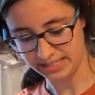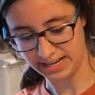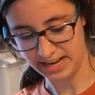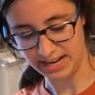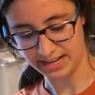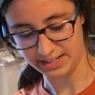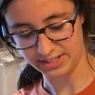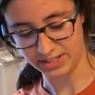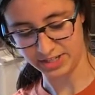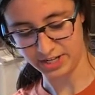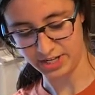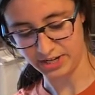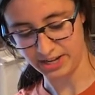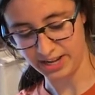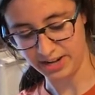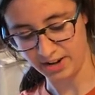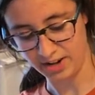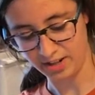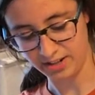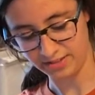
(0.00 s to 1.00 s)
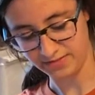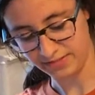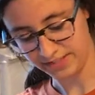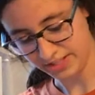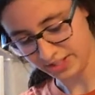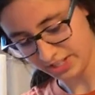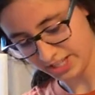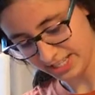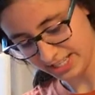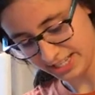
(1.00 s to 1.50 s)
sides so you get all of the
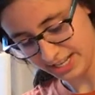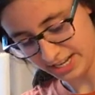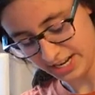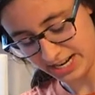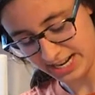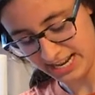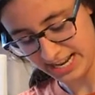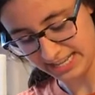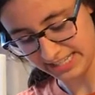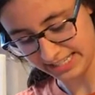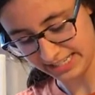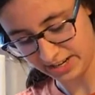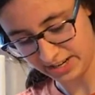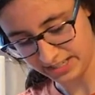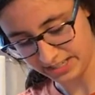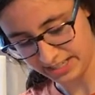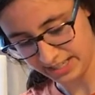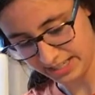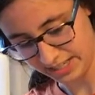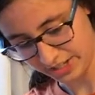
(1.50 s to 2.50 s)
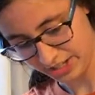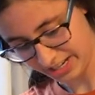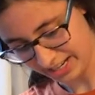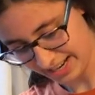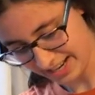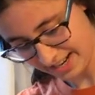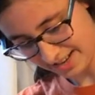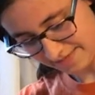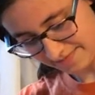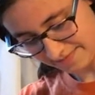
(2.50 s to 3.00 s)
cheesy goodness onto the
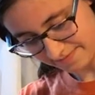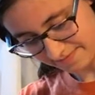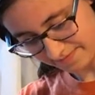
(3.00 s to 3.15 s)
chicken.